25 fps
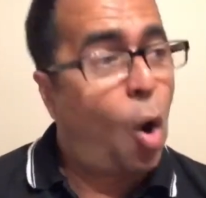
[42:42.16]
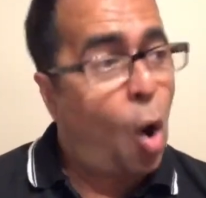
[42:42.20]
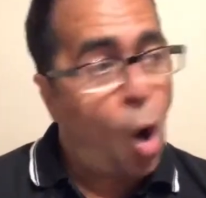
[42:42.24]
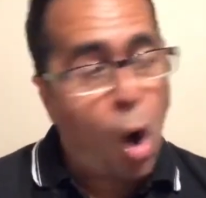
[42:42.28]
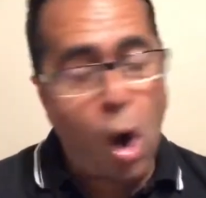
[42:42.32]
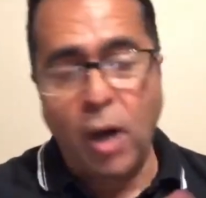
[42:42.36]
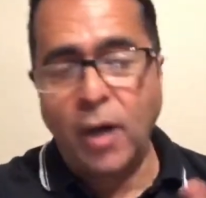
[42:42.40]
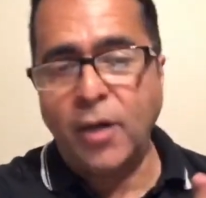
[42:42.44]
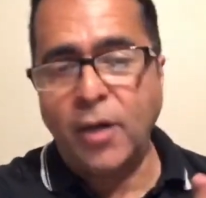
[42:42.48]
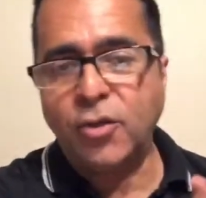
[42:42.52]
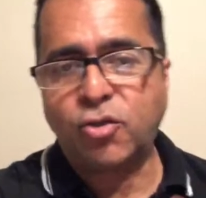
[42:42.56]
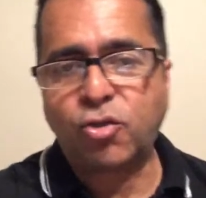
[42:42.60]

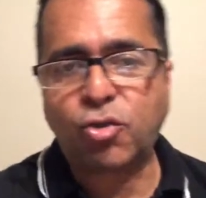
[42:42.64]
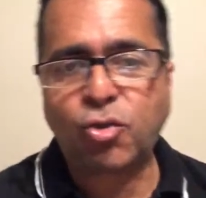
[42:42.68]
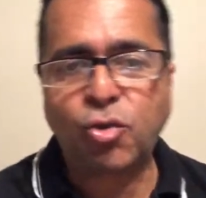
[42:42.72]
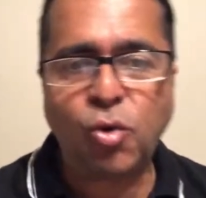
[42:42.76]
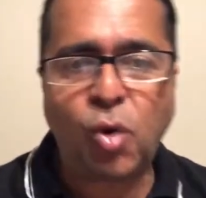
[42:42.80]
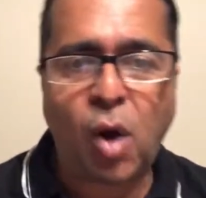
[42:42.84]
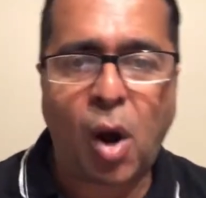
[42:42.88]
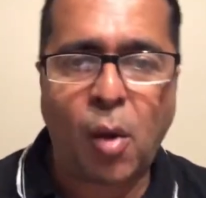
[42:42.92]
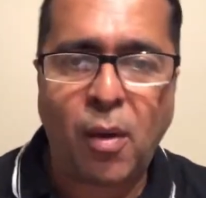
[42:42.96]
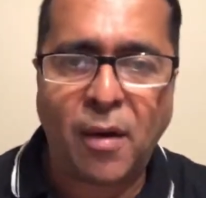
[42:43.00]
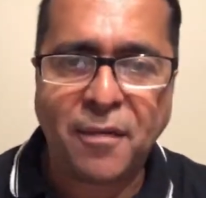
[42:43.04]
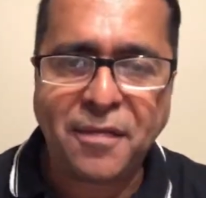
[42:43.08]
All
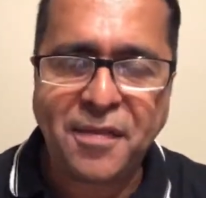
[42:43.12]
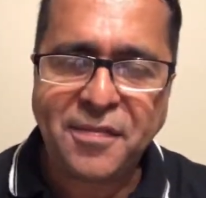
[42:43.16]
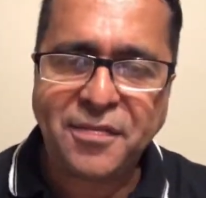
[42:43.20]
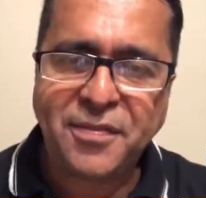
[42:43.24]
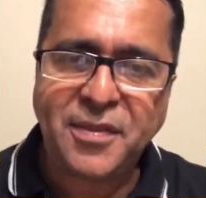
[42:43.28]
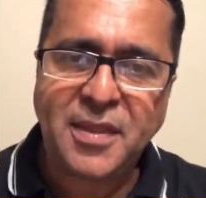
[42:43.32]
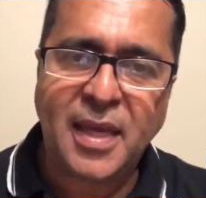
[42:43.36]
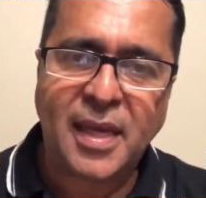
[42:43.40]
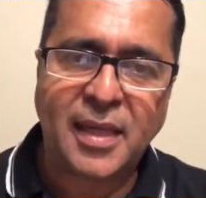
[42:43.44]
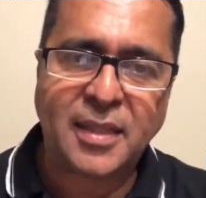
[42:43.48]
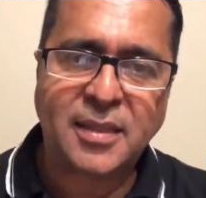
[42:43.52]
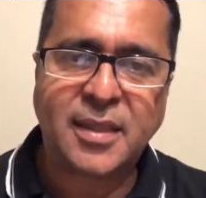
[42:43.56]
through our
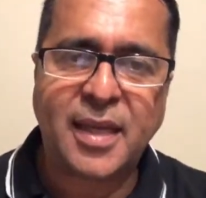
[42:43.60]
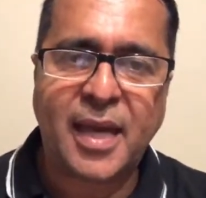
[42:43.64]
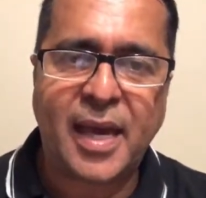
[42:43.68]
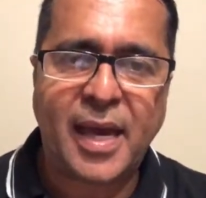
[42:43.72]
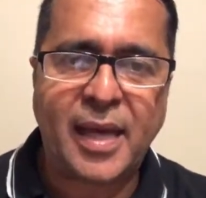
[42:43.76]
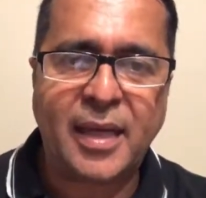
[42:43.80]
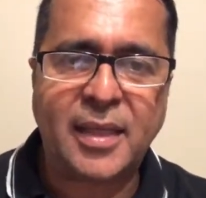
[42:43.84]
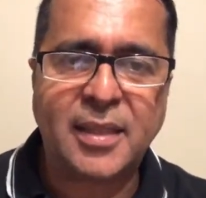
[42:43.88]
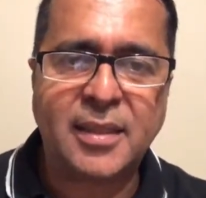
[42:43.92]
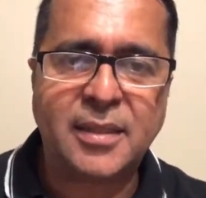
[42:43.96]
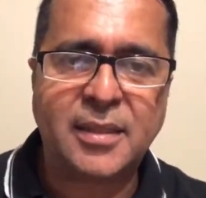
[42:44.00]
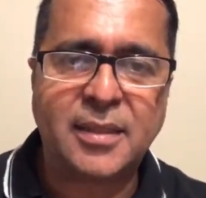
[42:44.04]
58
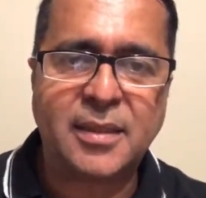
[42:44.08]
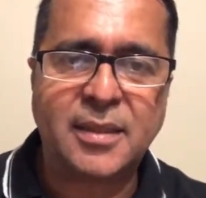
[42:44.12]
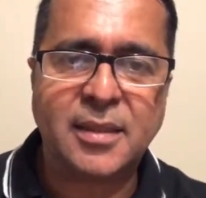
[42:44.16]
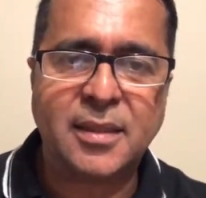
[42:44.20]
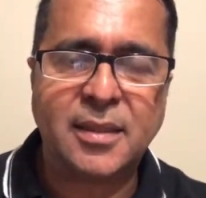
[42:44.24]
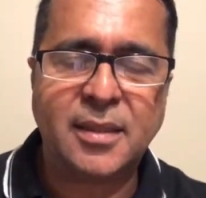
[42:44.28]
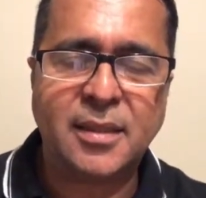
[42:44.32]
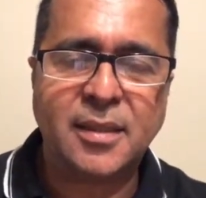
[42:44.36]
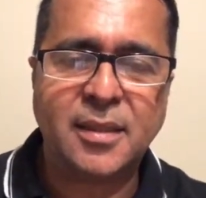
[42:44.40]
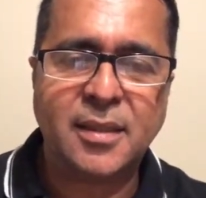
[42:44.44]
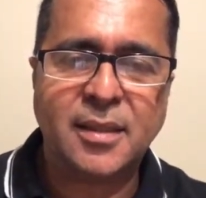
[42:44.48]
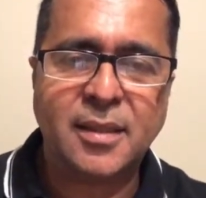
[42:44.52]
years.